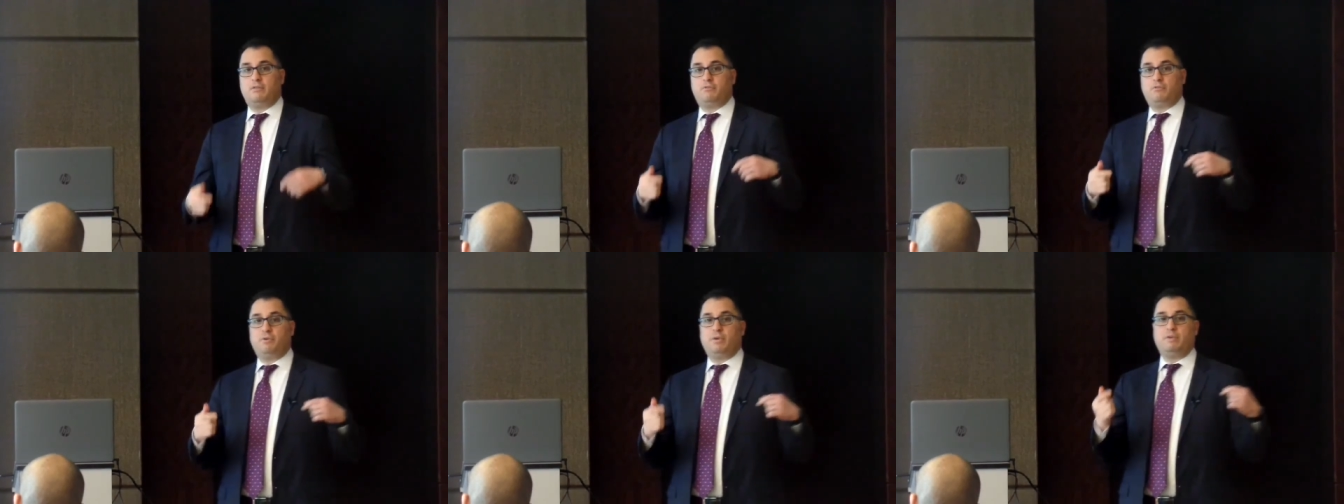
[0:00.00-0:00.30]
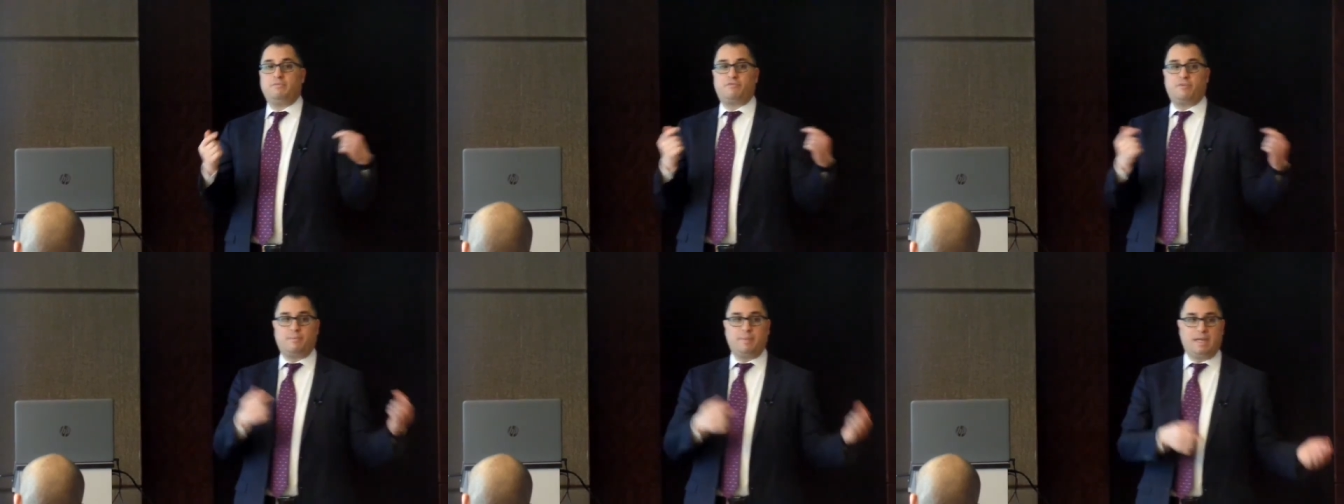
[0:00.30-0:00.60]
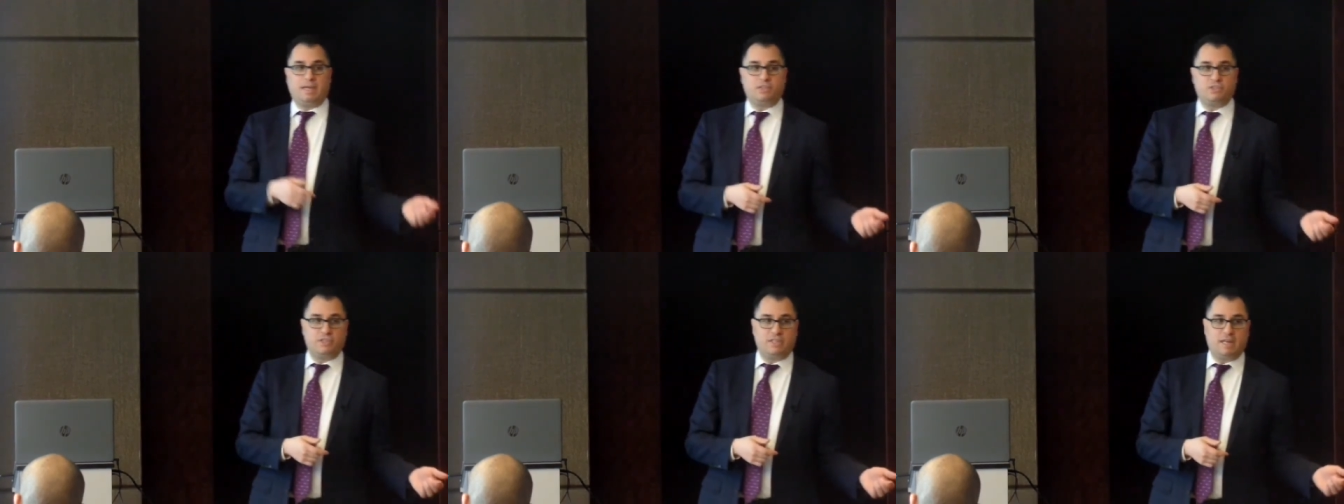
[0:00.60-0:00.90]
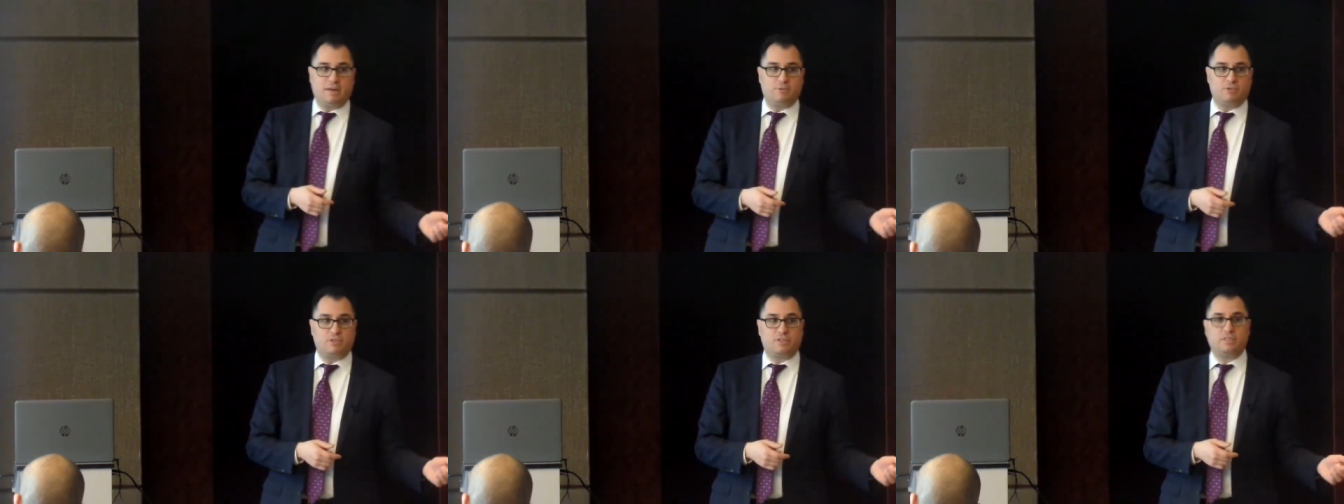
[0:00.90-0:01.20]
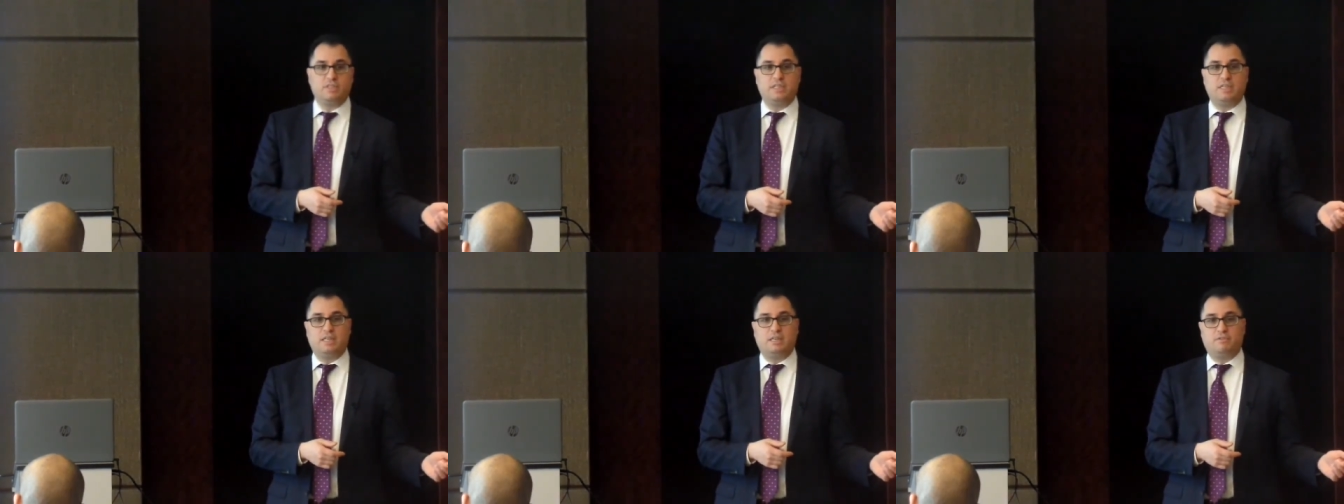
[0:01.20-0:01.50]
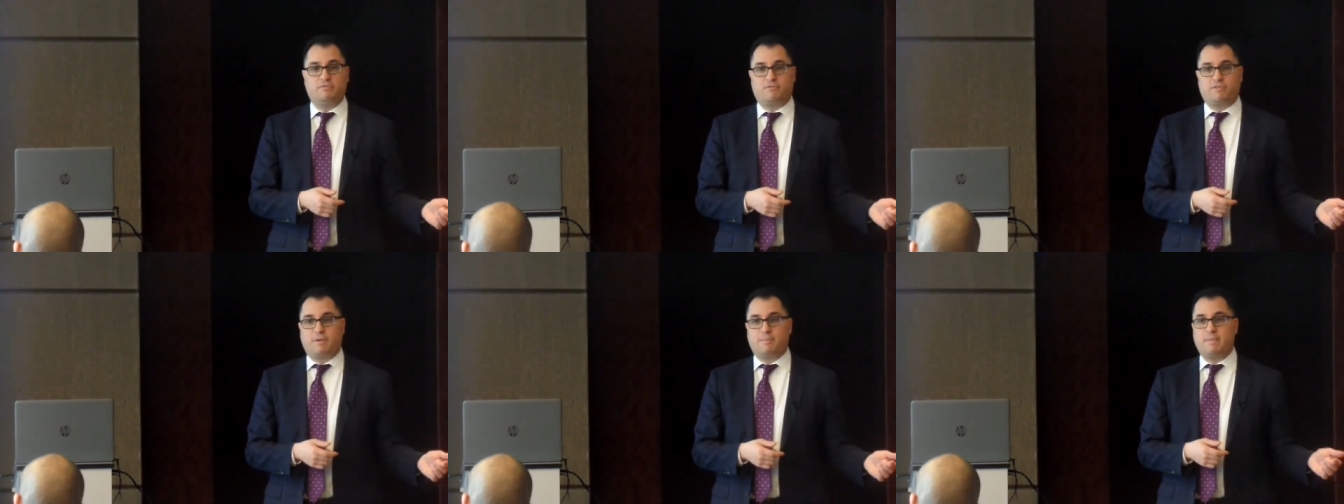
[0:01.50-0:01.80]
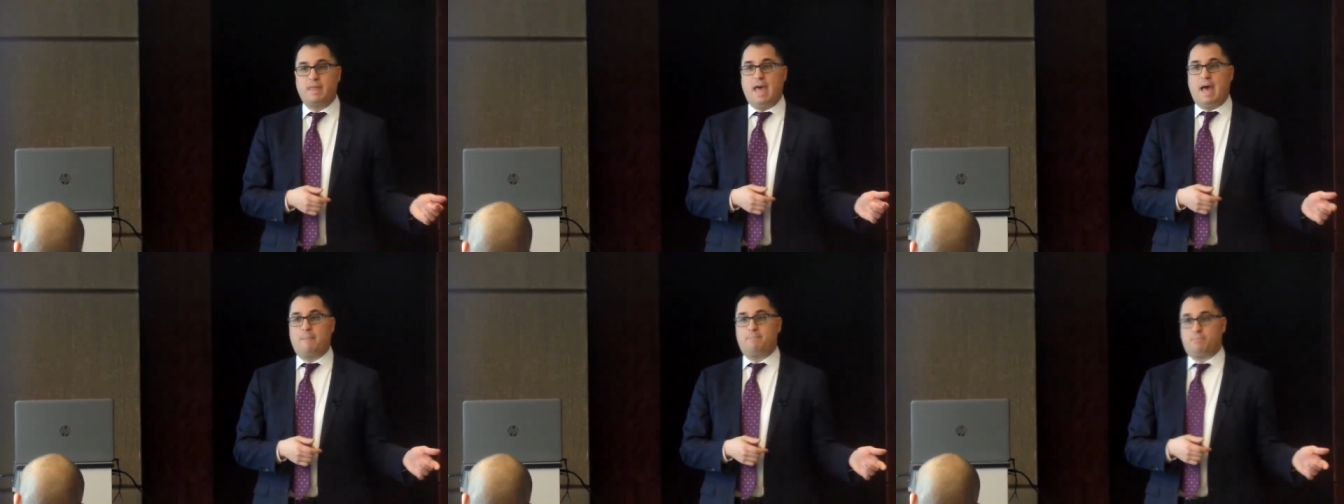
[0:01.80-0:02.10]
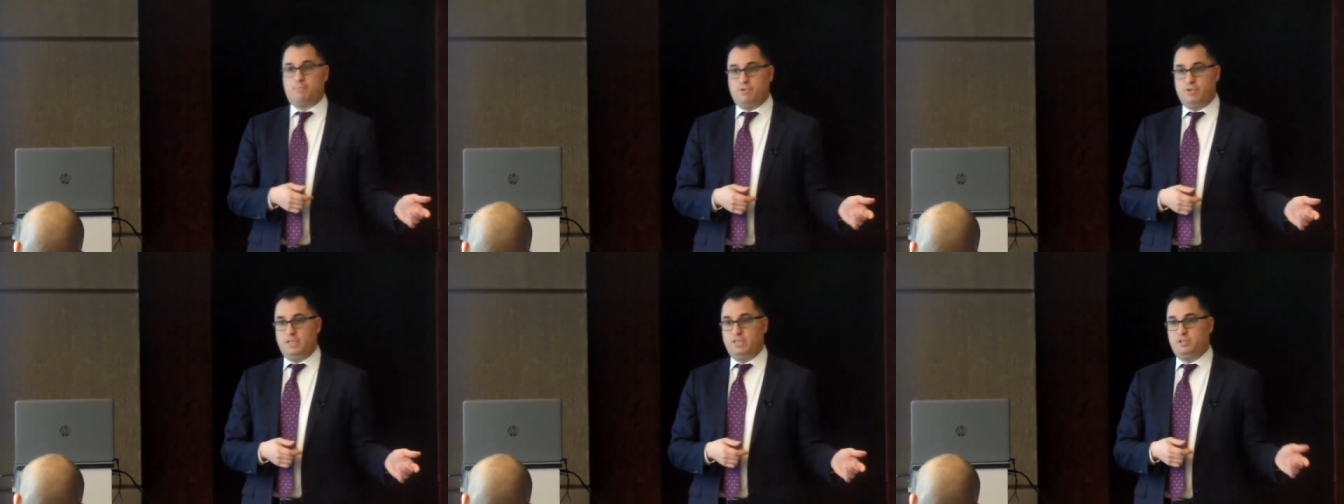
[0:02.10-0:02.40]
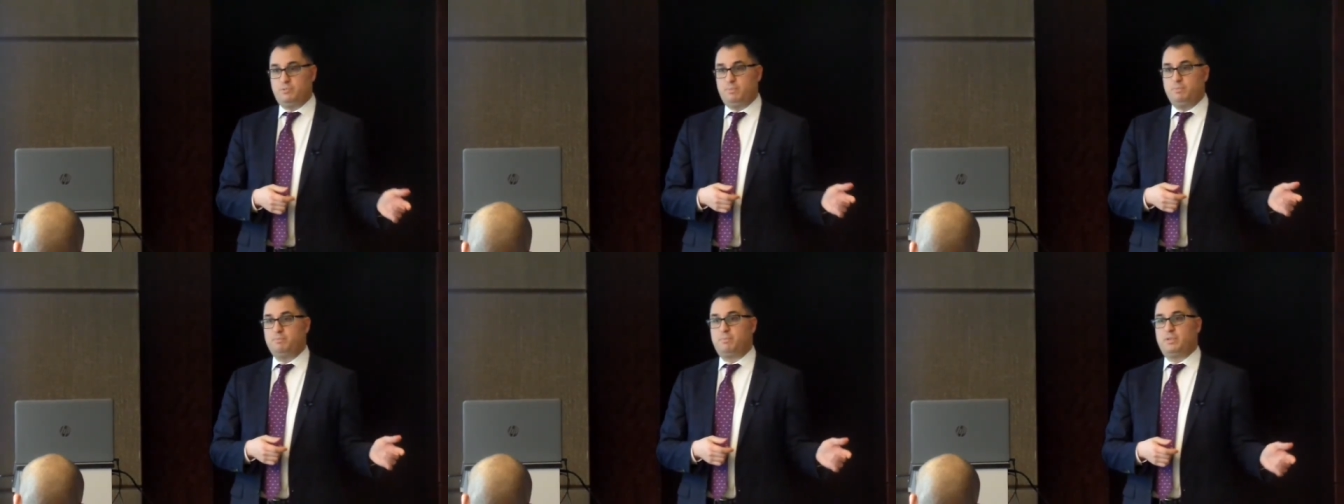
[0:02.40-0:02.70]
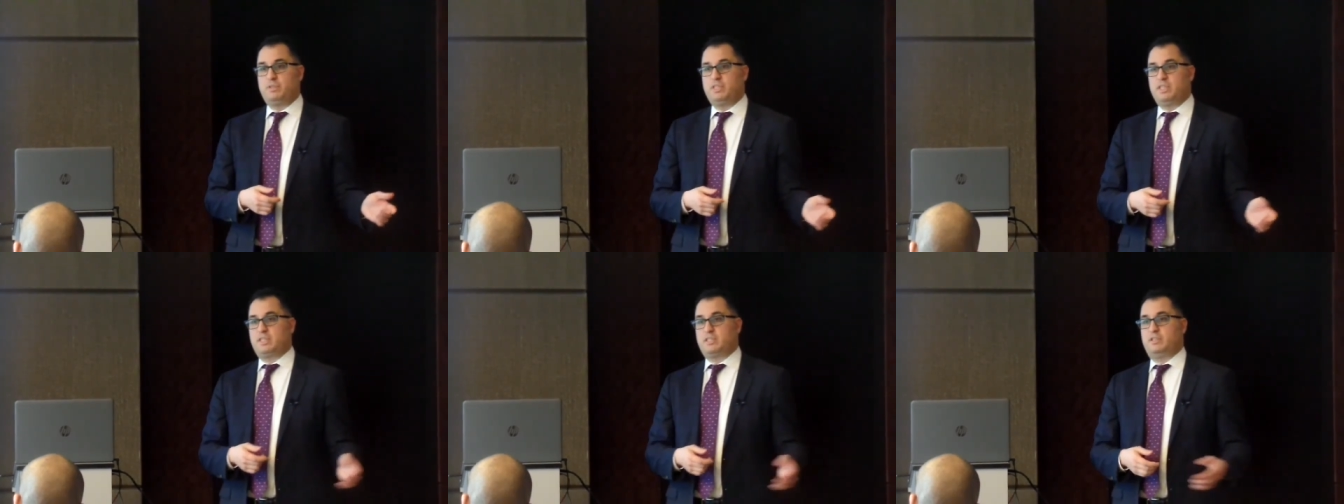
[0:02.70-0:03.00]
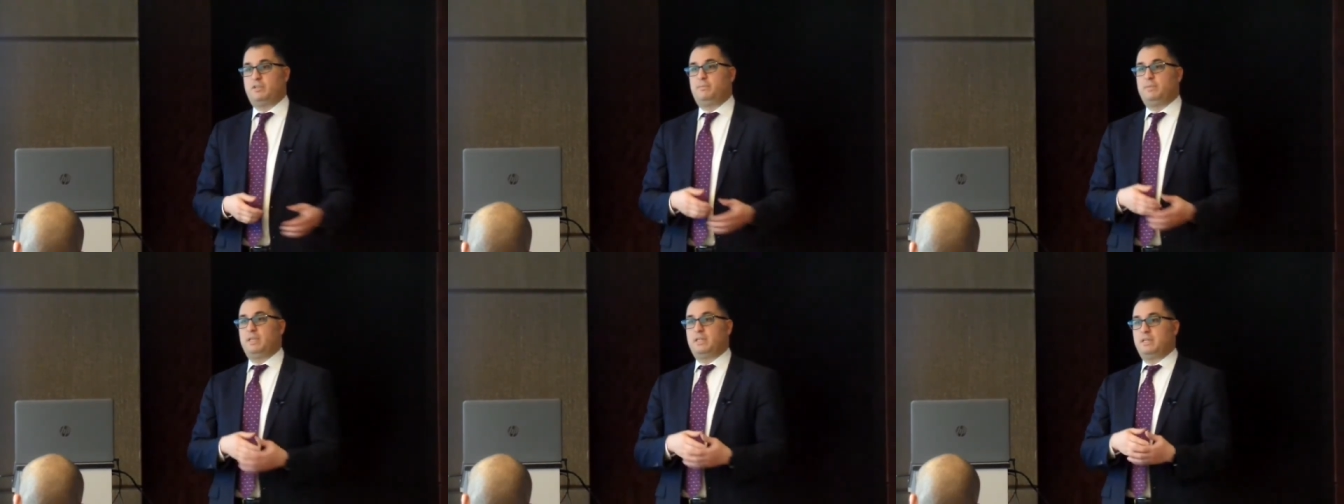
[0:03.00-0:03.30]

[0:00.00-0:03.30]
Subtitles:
through information that was gleaned from that breach in particular,